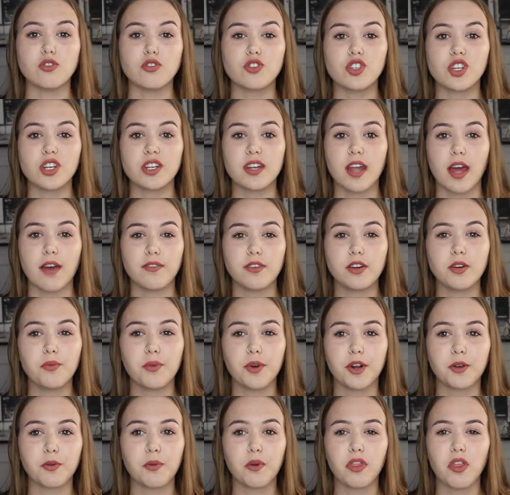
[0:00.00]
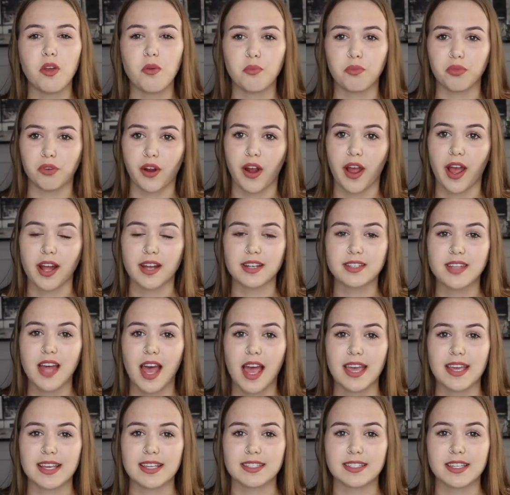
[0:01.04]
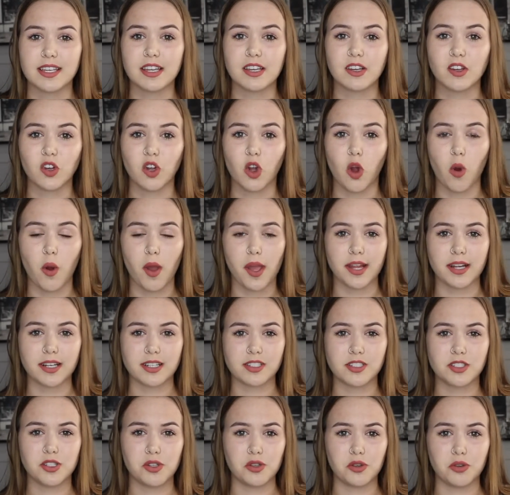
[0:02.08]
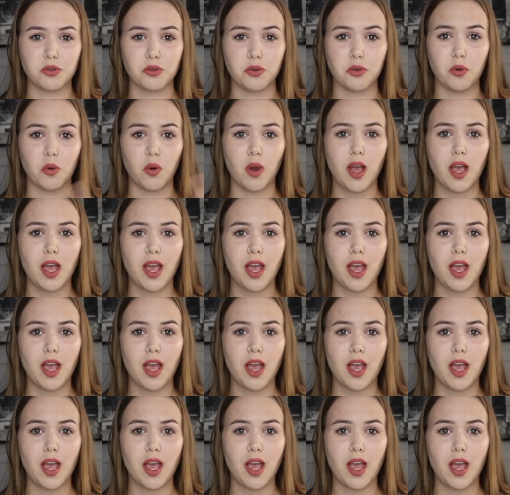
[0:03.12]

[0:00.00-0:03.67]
You should never work with a brand that isn't going to